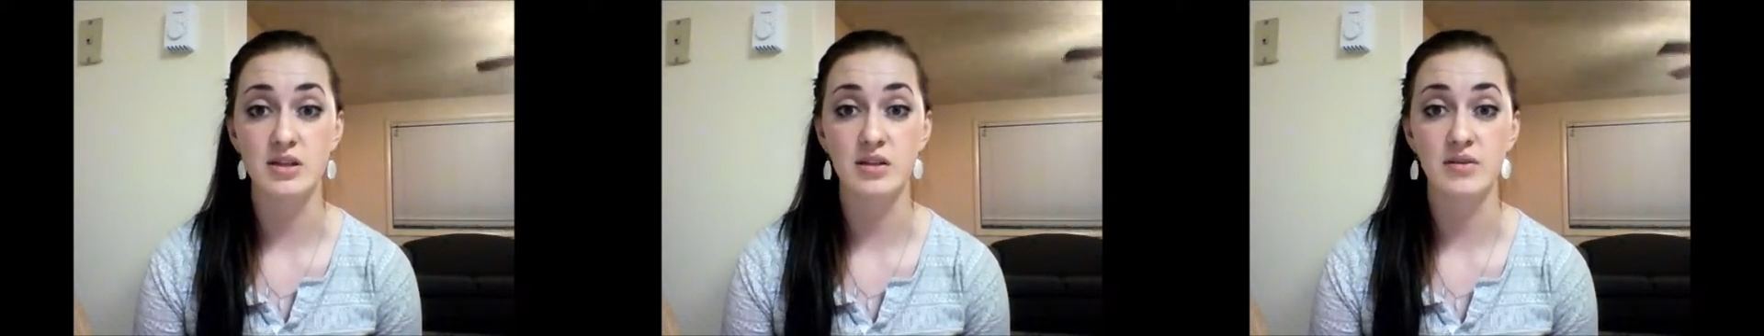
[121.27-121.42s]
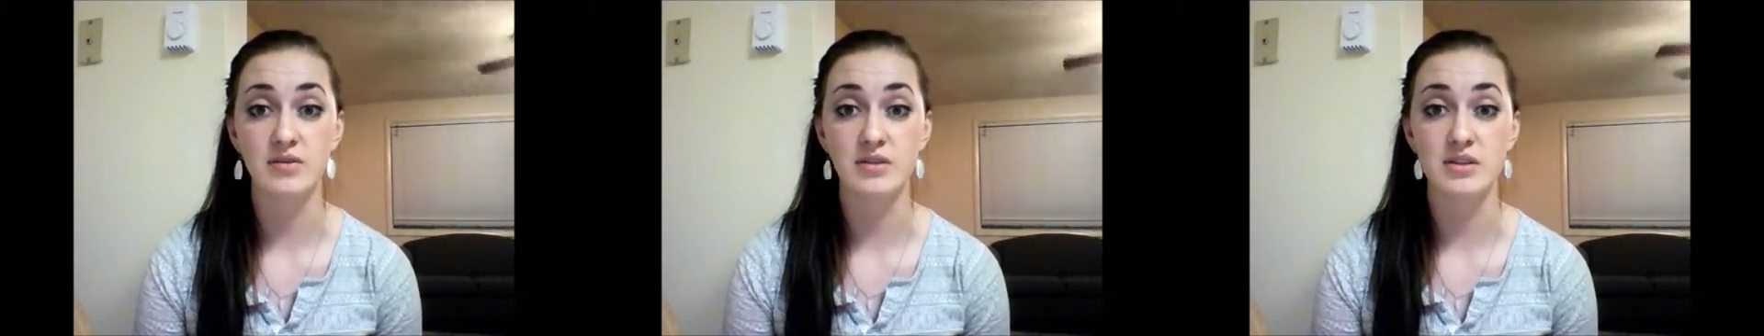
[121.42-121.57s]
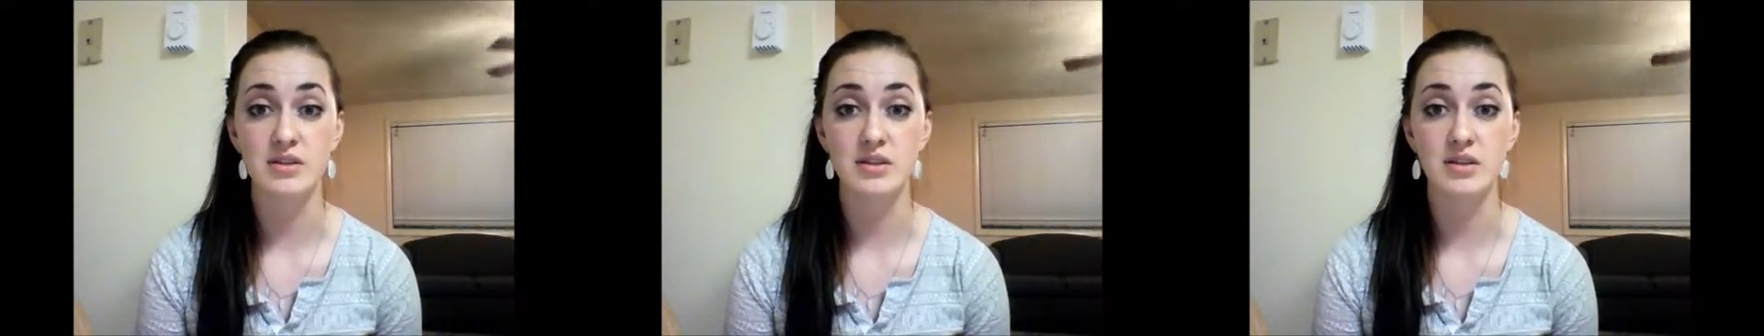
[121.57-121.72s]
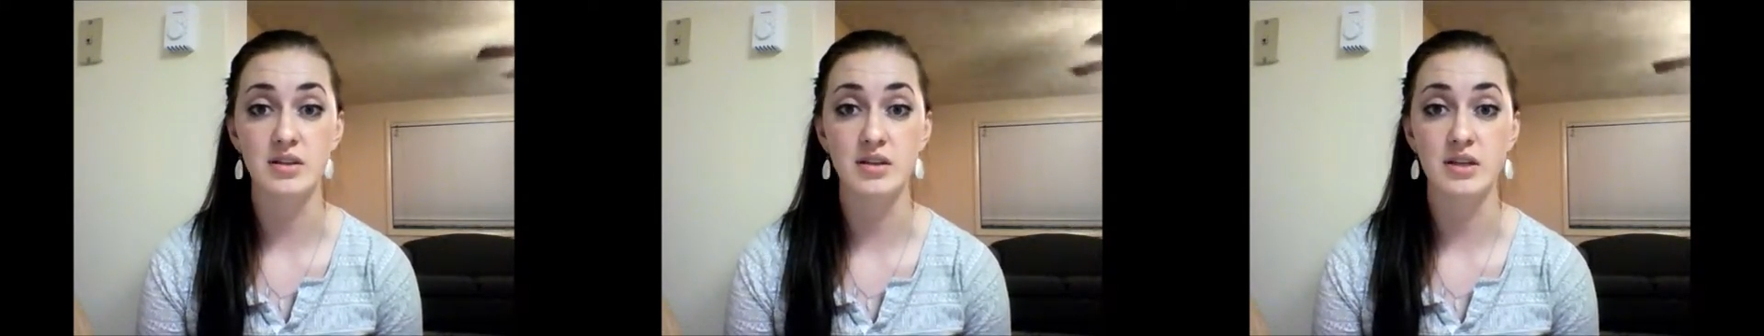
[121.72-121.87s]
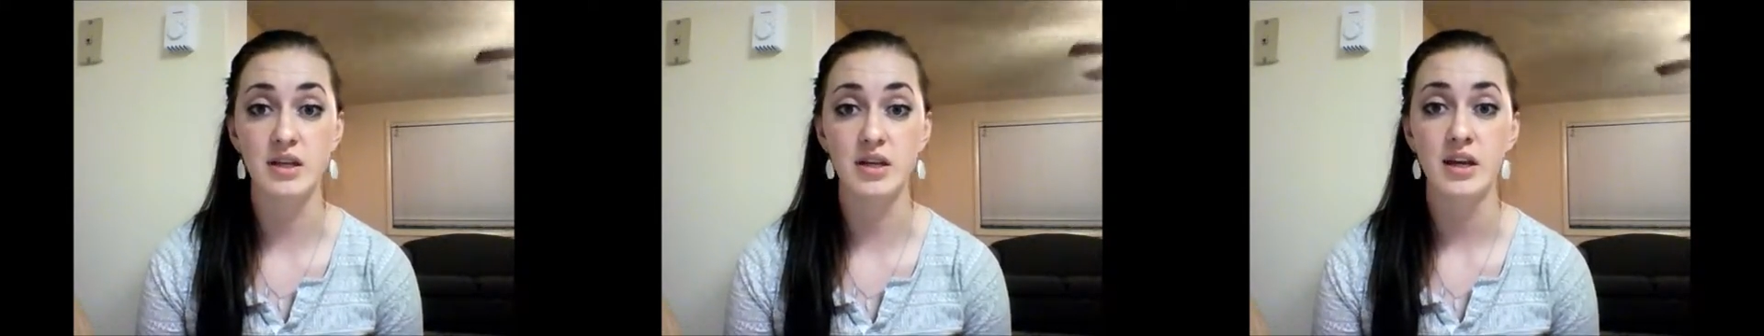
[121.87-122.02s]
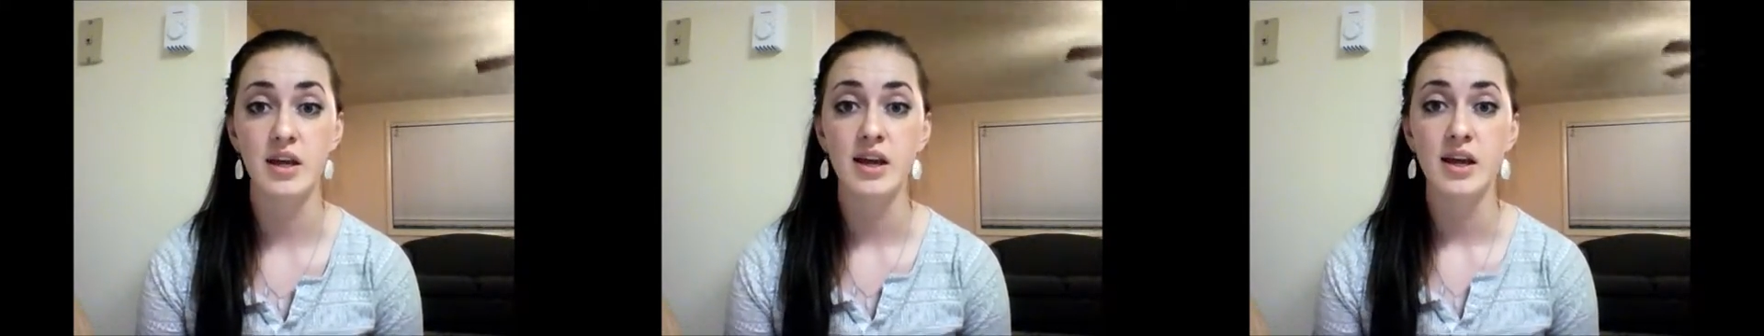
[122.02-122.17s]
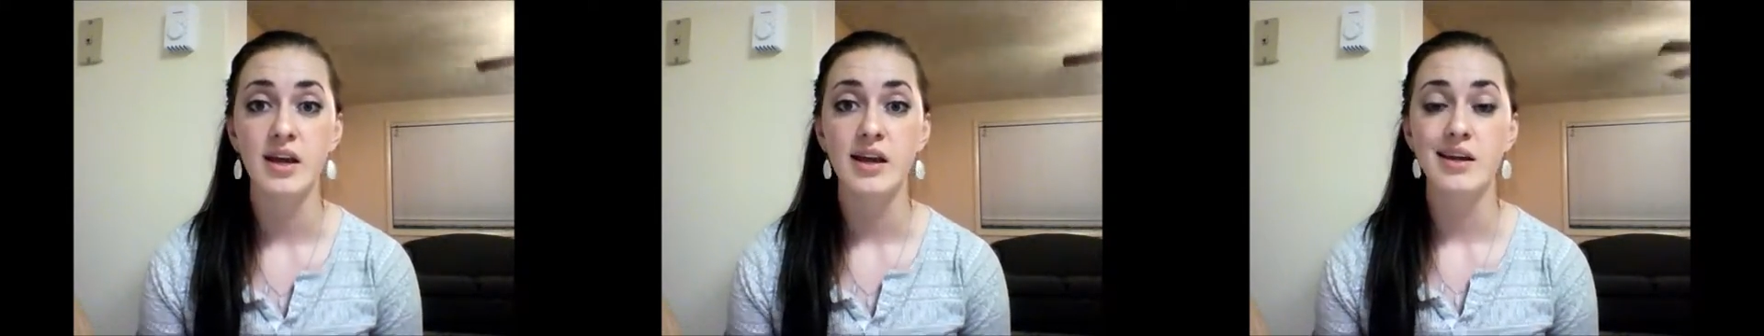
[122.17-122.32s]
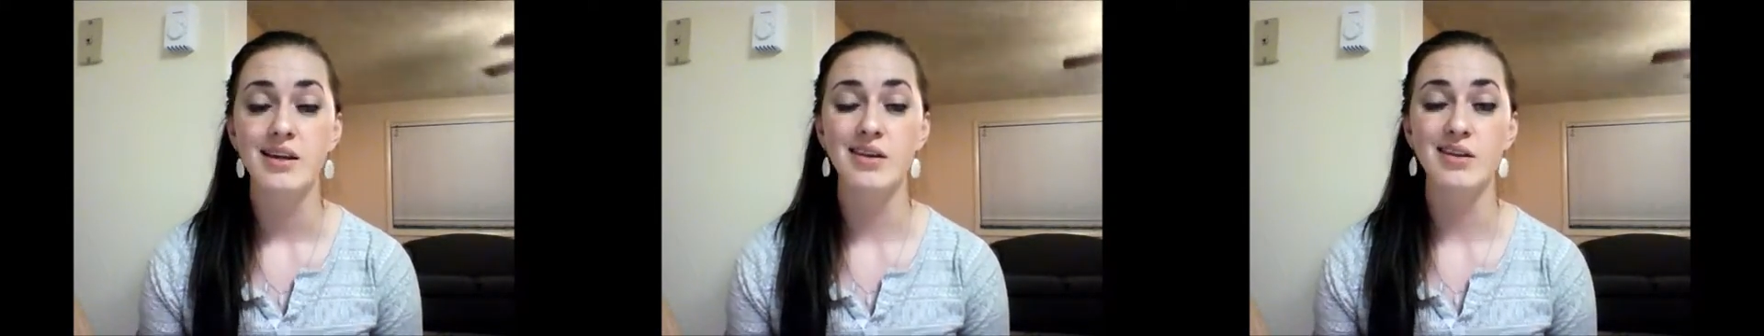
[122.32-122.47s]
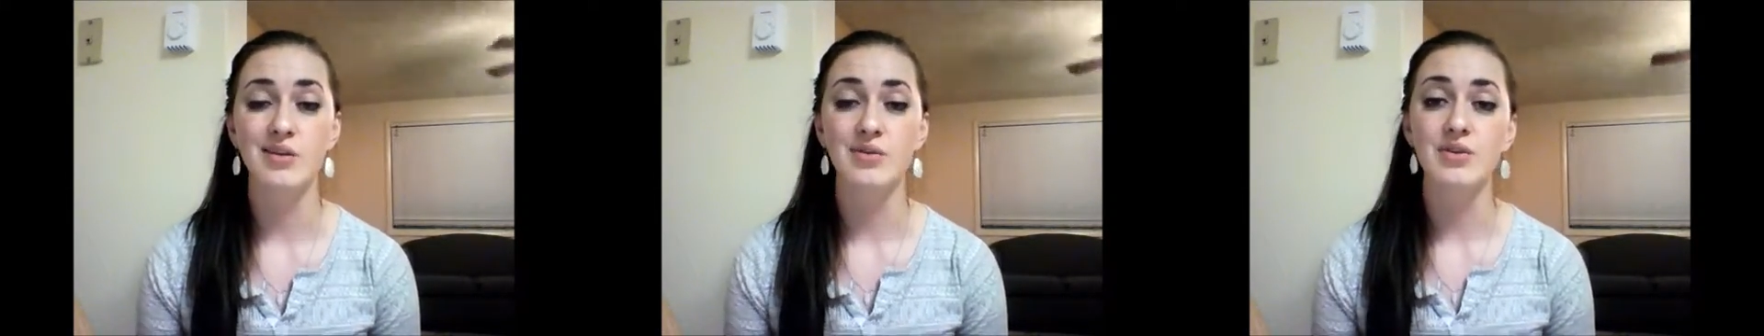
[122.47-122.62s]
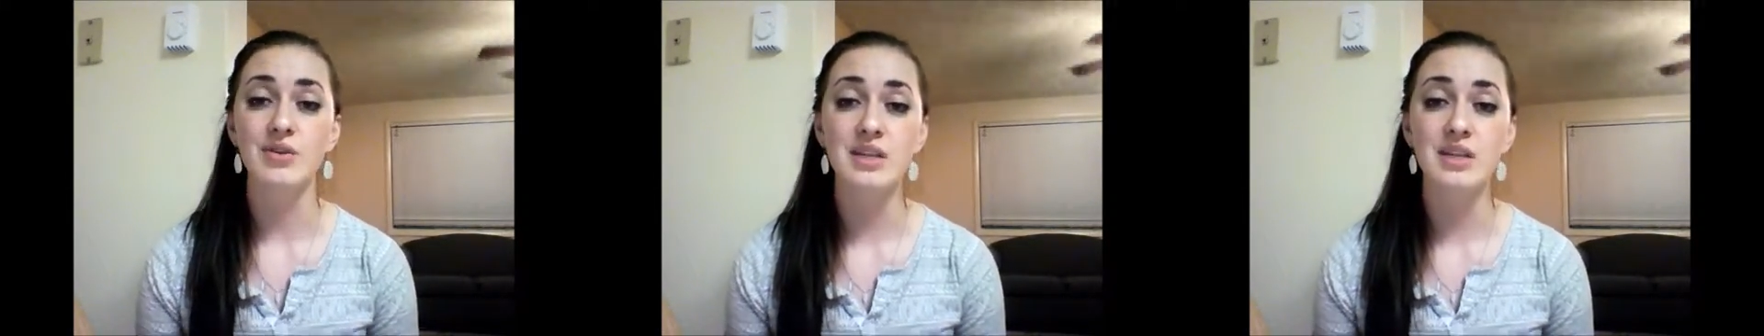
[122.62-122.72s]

in the facility. Now, the